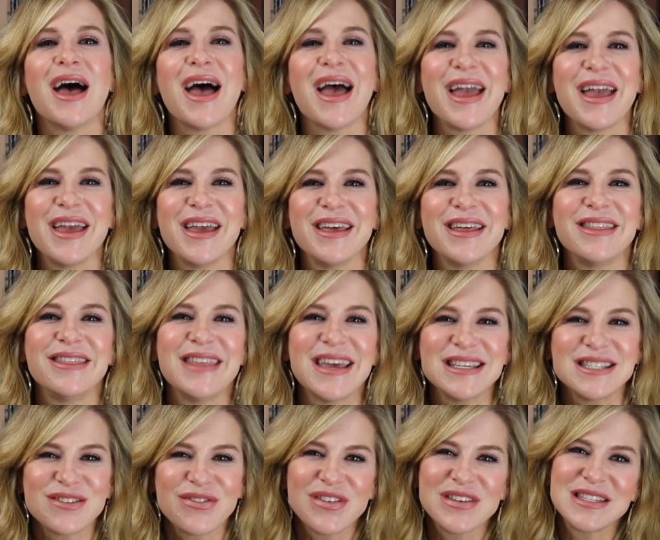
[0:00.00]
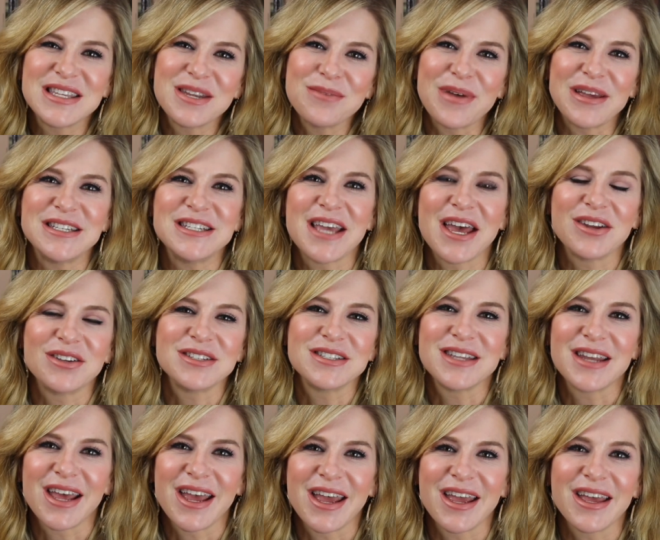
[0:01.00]
Hi, thanks for visiting my channel
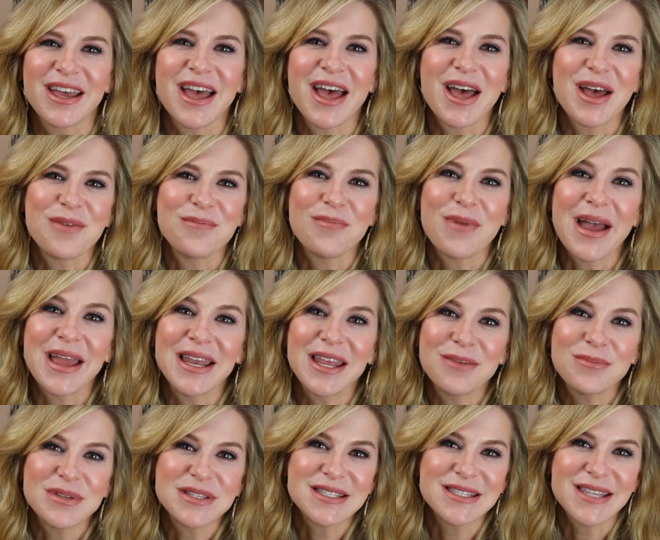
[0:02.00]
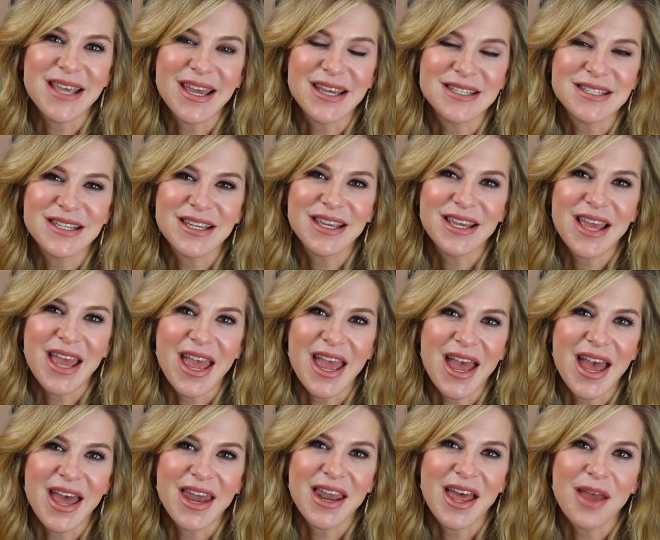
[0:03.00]
today. My name is Sandy
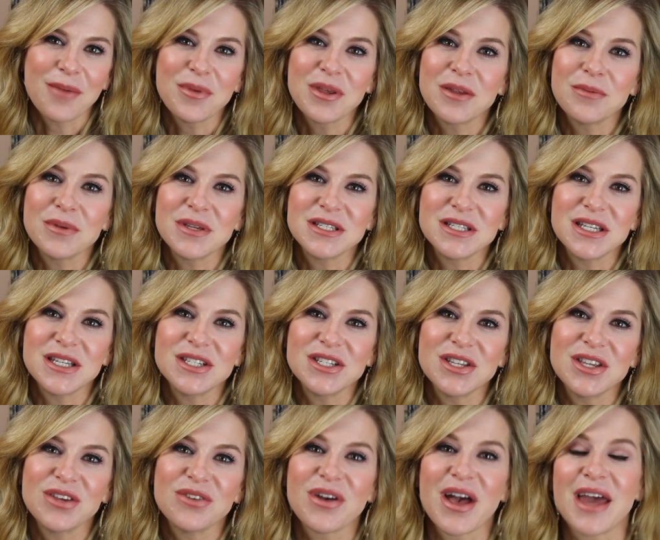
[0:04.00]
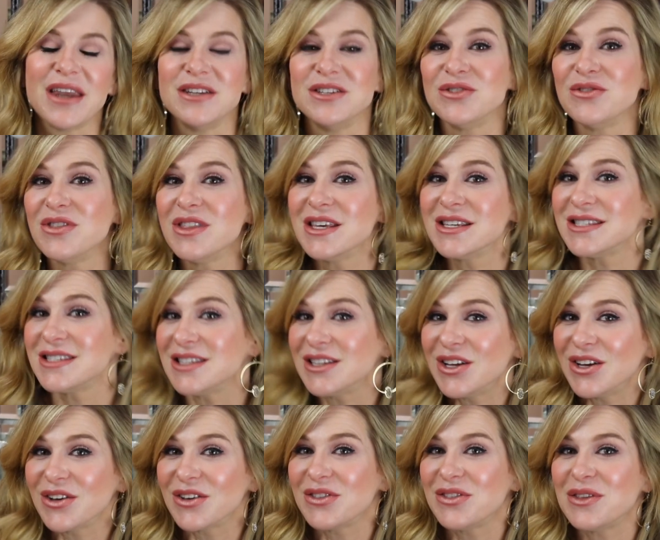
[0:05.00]
and I'm going to be teaching you how to do this
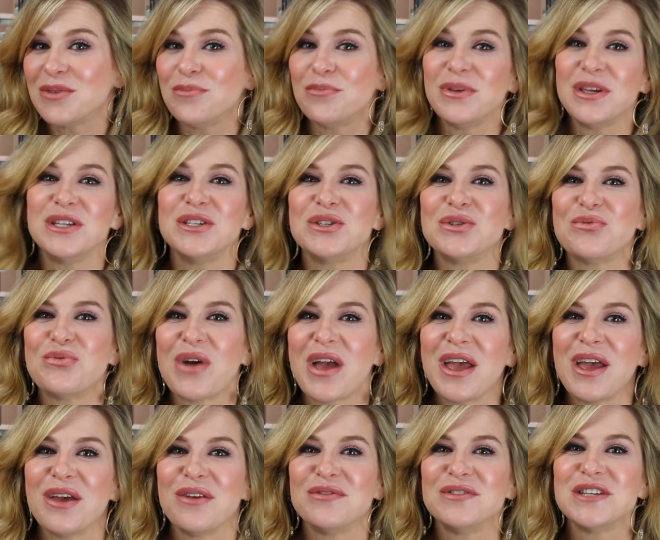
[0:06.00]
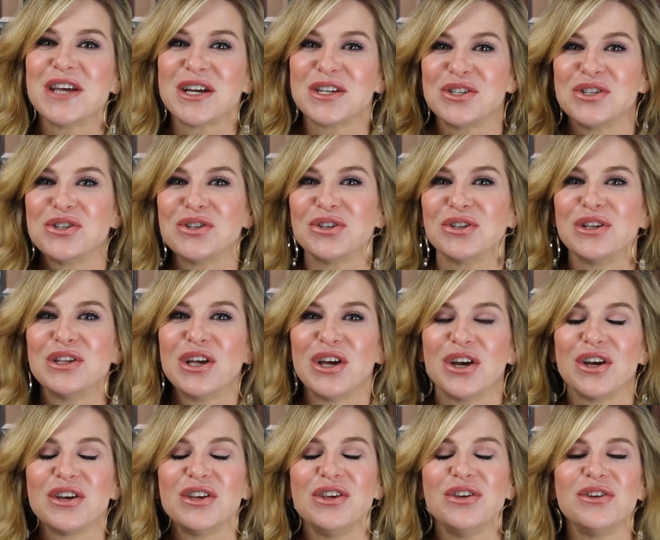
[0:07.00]
look, the beach wave textured
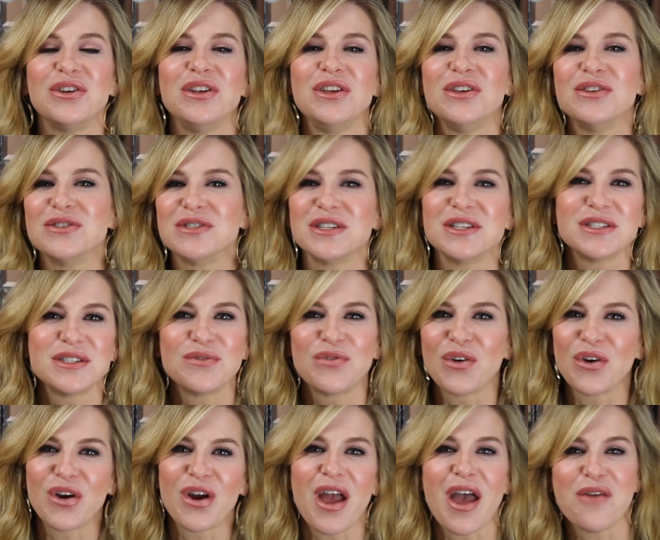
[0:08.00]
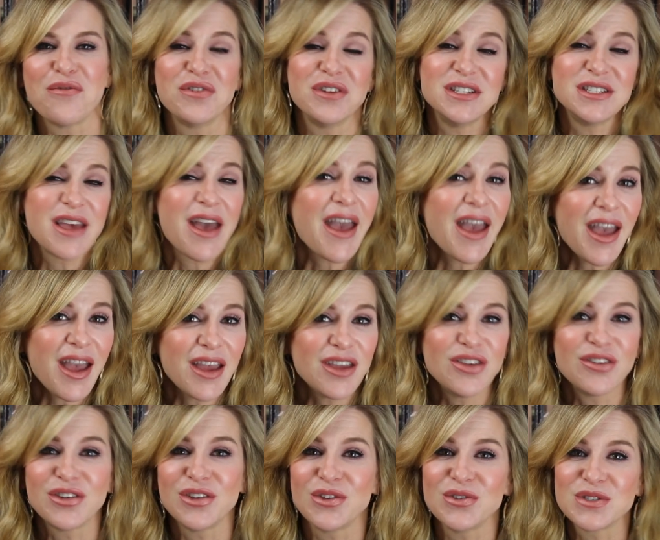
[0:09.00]
look. You can use this for every day,
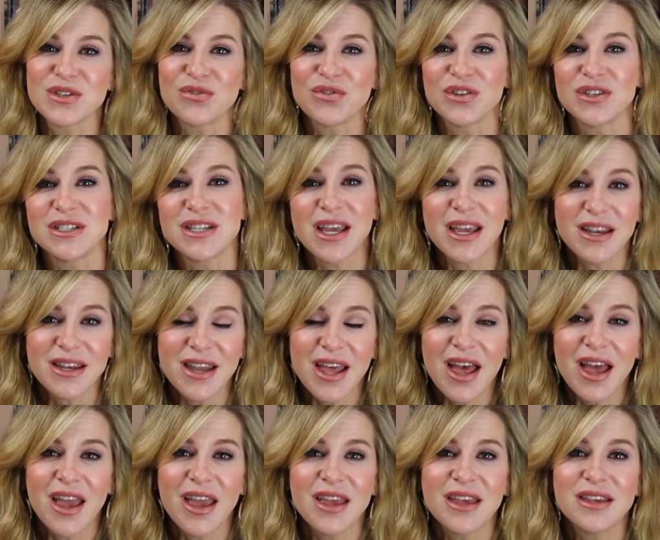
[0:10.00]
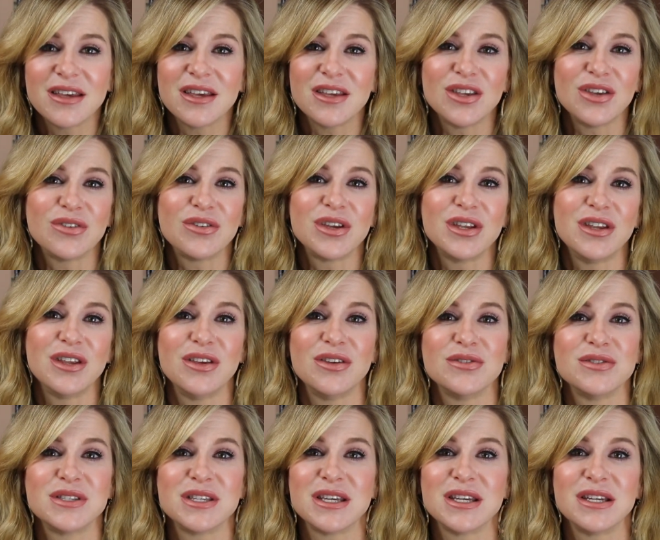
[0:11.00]
you can use it for date night, you can
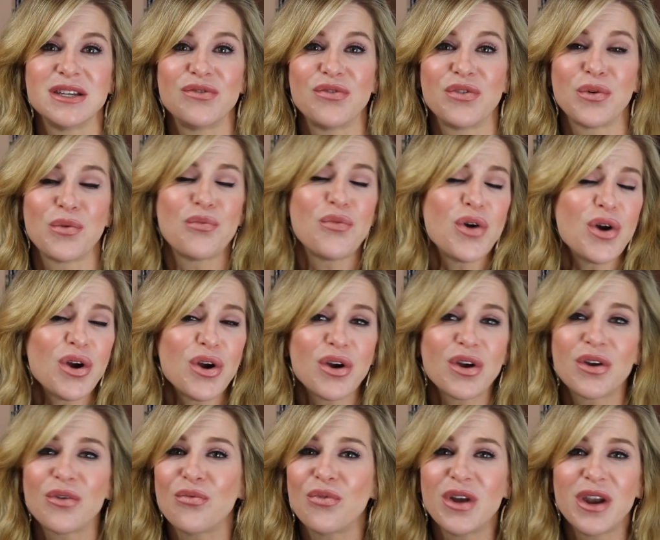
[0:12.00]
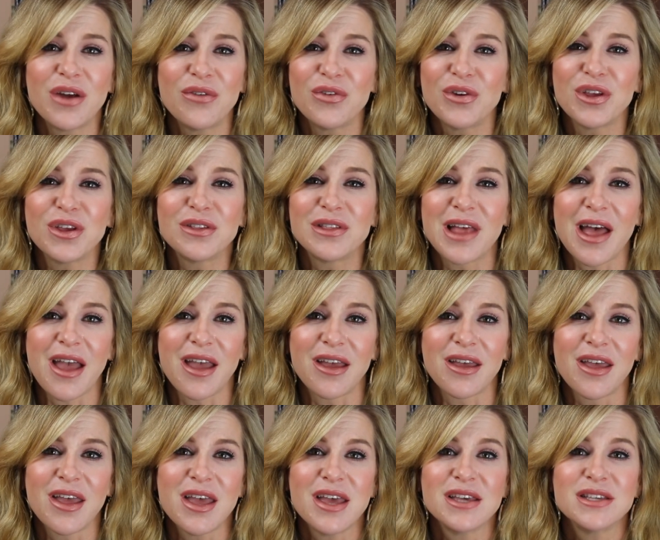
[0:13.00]
use it for work, whatever you like.
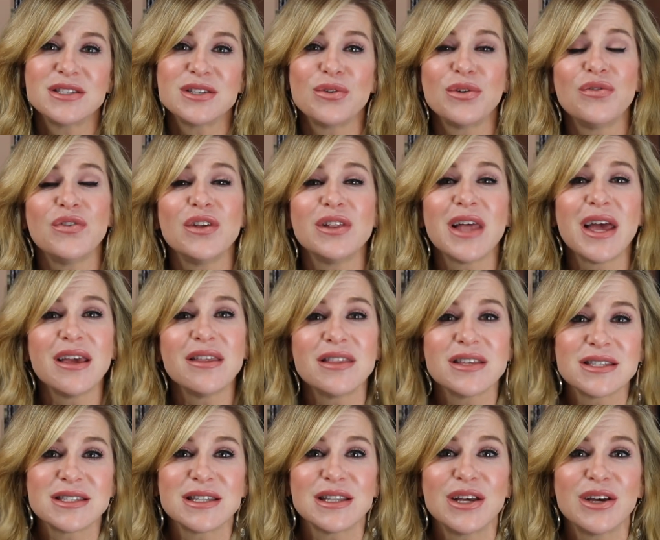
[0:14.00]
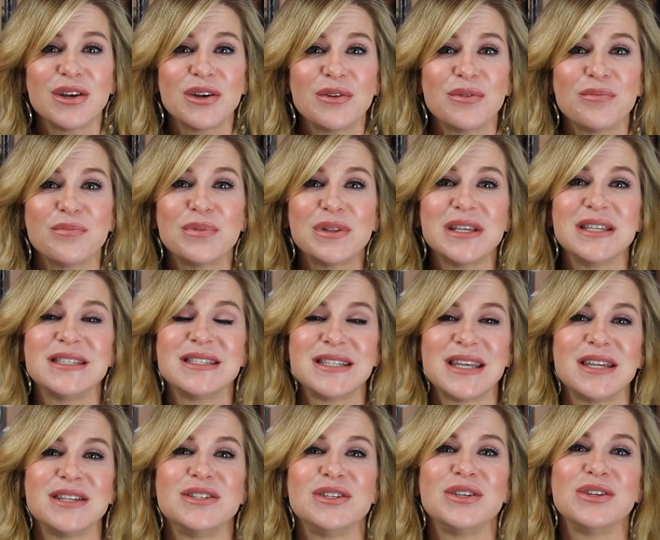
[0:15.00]
So if you like this look, please
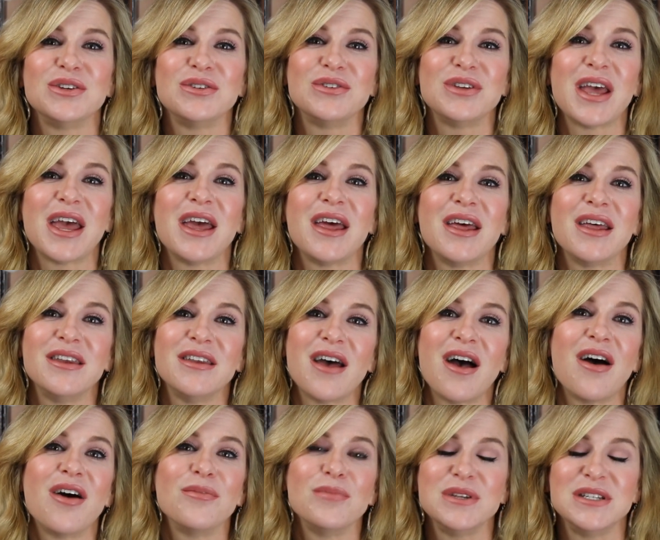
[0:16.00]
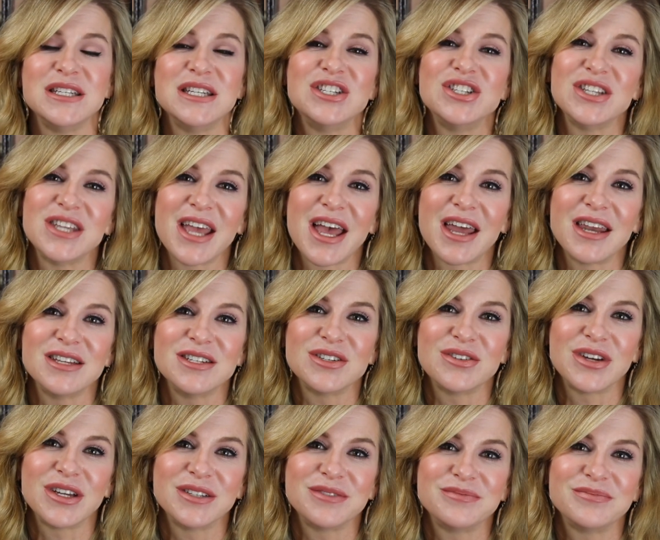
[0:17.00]
stay tuned and I'll be teaching you how to do
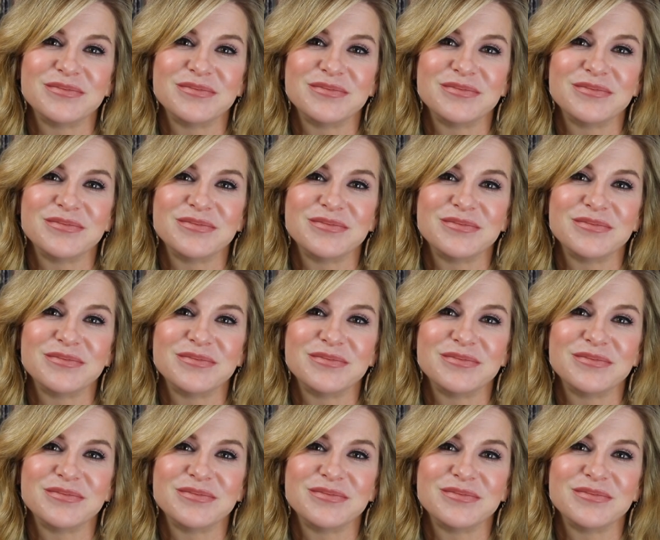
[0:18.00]
it.